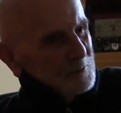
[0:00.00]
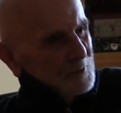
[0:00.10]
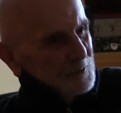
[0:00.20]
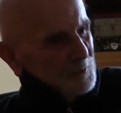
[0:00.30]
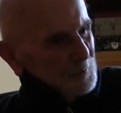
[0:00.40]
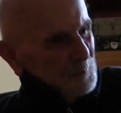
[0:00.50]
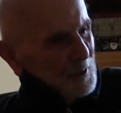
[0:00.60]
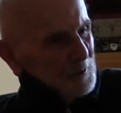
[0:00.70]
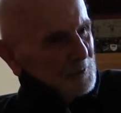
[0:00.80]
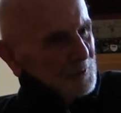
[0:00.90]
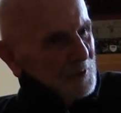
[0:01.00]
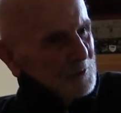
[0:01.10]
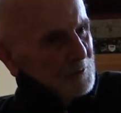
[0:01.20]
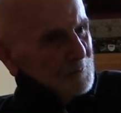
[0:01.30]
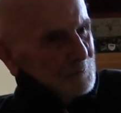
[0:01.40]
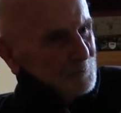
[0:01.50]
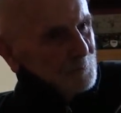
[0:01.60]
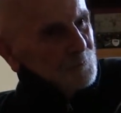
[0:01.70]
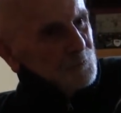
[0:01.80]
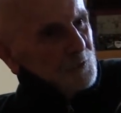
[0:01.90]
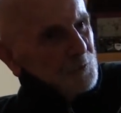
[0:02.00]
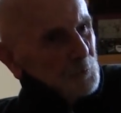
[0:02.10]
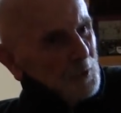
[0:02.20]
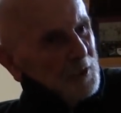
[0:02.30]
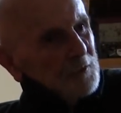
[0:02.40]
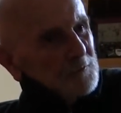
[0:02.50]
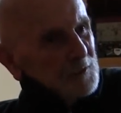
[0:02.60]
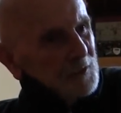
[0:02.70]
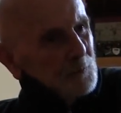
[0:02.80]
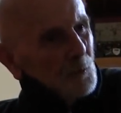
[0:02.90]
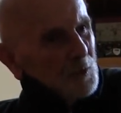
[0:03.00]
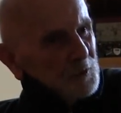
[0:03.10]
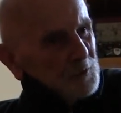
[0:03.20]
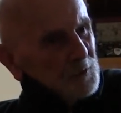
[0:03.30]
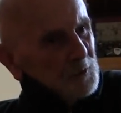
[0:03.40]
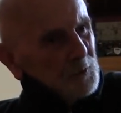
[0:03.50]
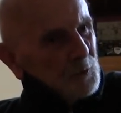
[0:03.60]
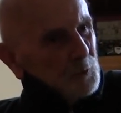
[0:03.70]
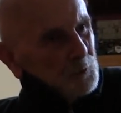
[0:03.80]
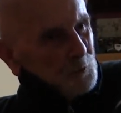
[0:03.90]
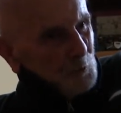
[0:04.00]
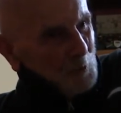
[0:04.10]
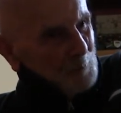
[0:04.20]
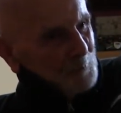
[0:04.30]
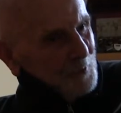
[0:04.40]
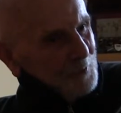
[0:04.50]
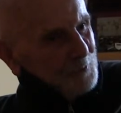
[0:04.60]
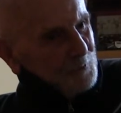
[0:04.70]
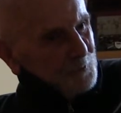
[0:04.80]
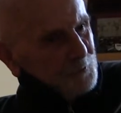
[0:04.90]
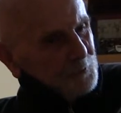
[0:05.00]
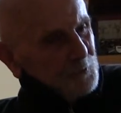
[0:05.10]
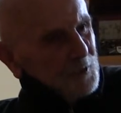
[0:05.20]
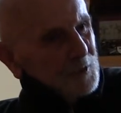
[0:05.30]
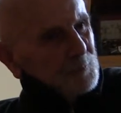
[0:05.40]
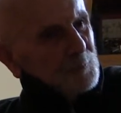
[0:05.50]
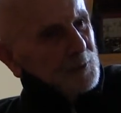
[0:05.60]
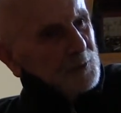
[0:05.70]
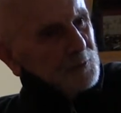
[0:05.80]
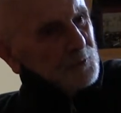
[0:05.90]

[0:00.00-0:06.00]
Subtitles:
The pilot now, whatever he wanted to do was go up, down, this or that, but at a